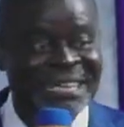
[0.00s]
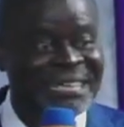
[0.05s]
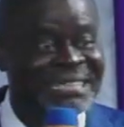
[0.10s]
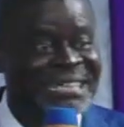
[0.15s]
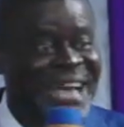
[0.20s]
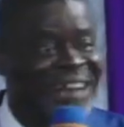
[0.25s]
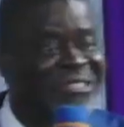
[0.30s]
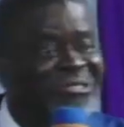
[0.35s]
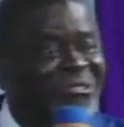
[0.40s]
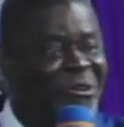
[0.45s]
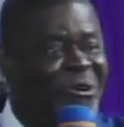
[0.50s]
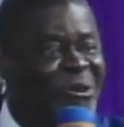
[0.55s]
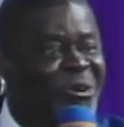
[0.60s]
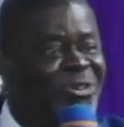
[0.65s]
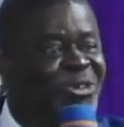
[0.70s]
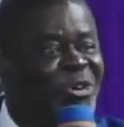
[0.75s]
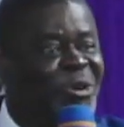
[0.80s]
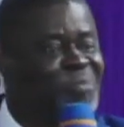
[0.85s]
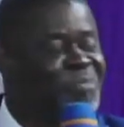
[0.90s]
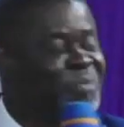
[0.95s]
that all
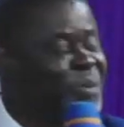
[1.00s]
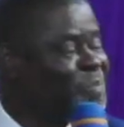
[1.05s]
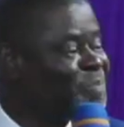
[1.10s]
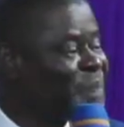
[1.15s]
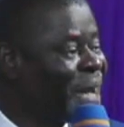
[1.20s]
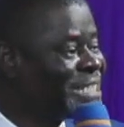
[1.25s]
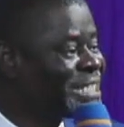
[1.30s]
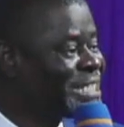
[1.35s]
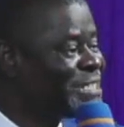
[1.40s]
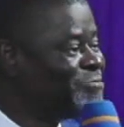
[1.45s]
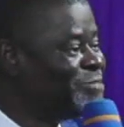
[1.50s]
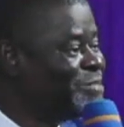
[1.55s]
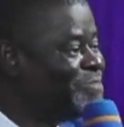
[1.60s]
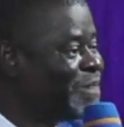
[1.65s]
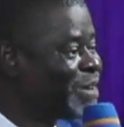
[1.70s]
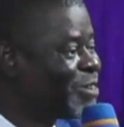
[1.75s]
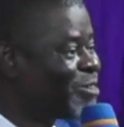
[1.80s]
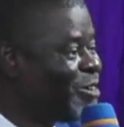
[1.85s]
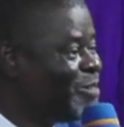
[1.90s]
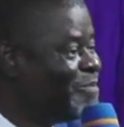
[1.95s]
your property will
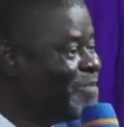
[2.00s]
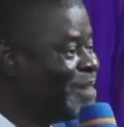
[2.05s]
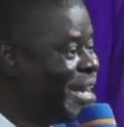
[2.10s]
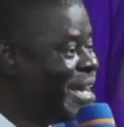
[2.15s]
become